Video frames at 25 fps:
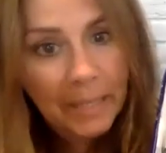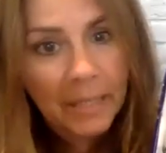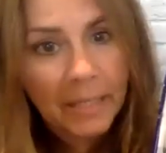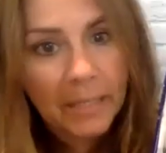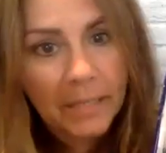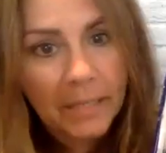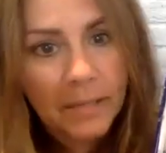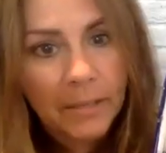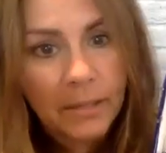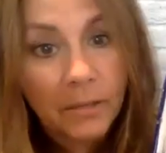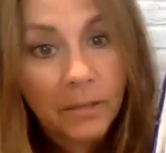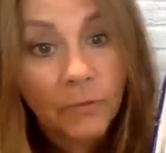
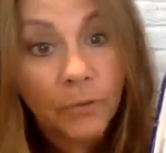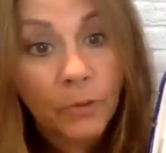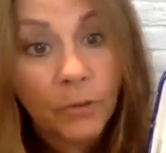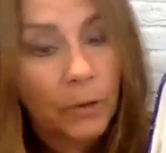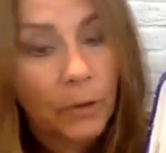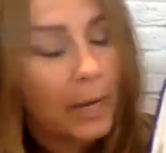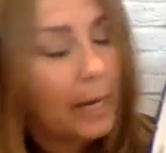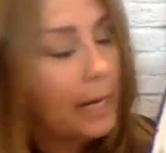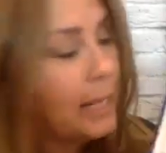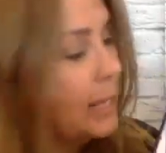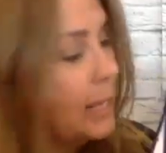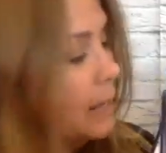This is the
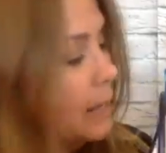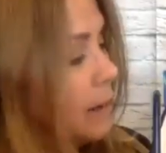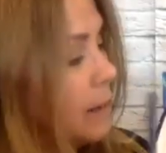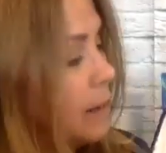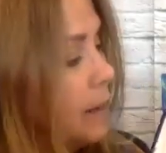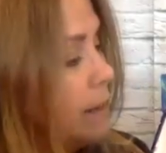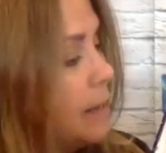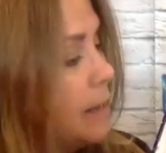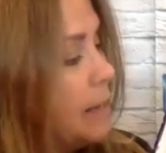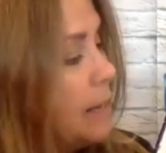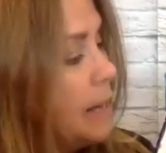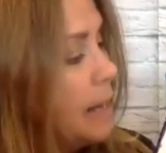
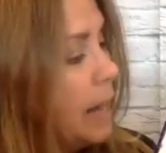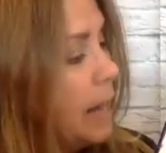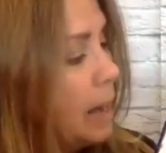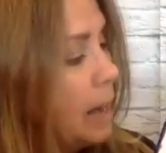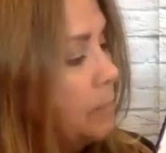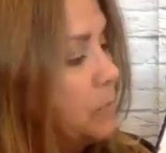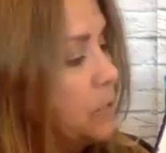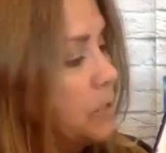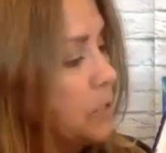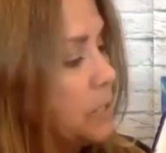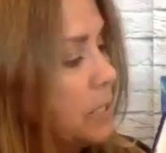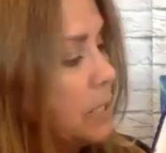viridian.
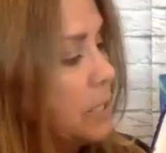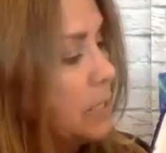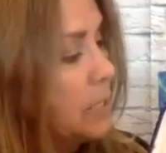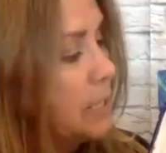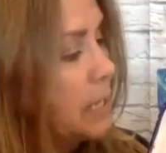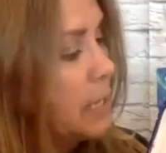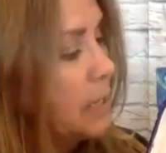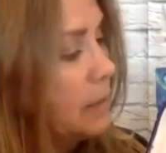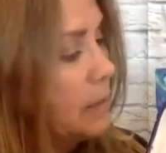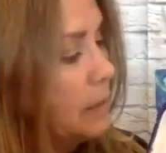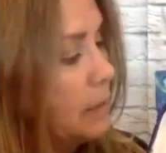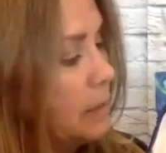I'm just going to
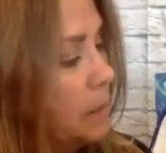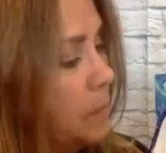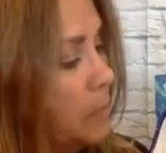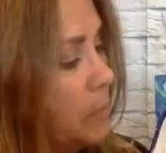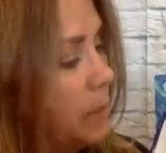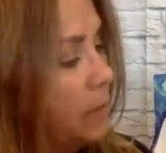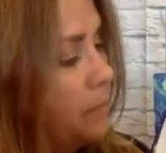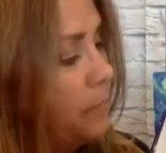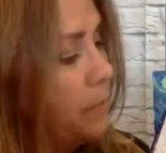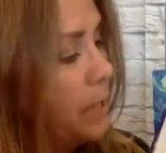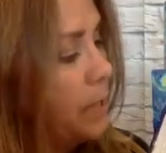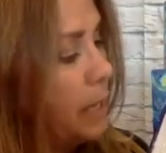take a little
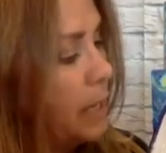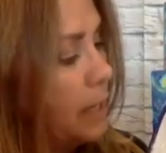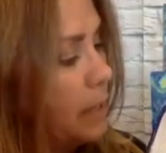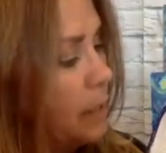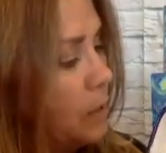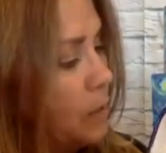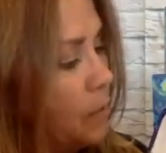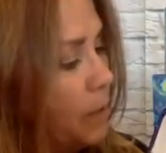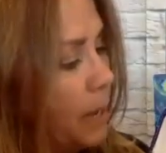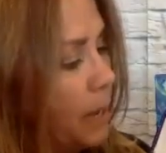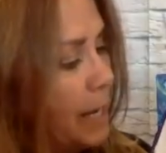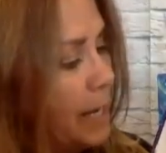bit of
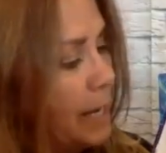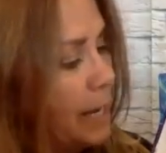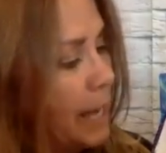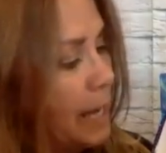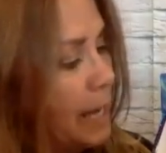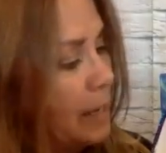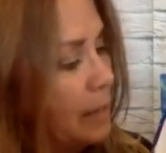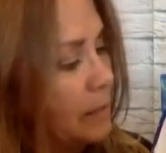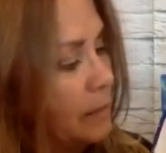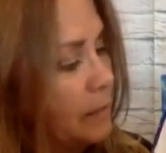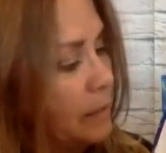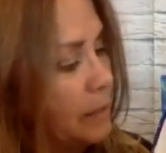yellow and
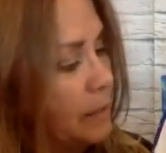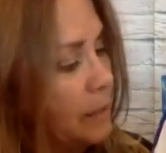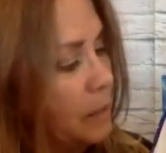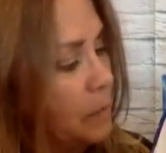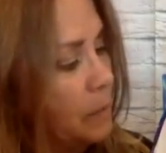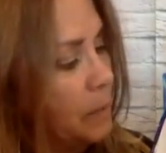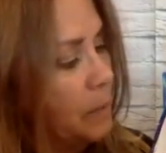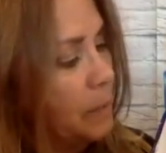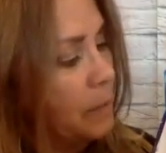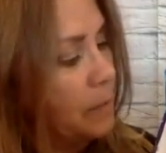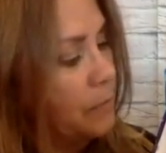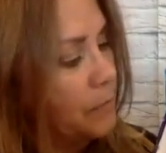add a little
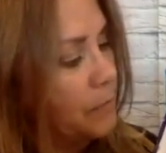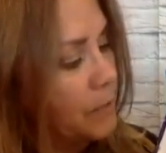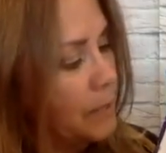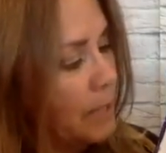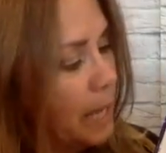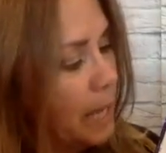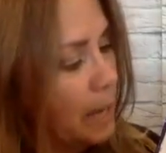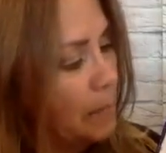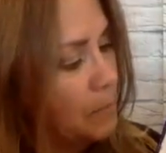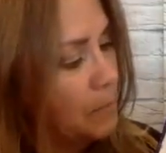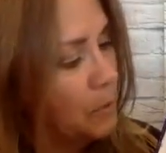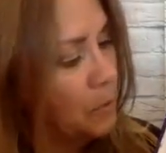bit of
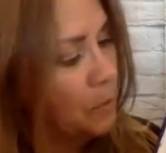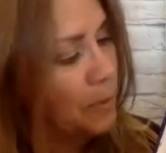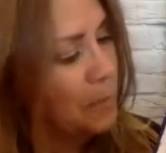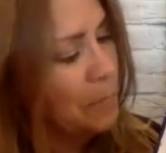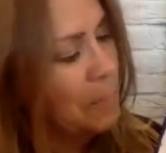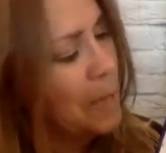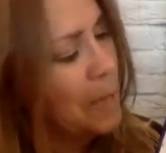sap to it.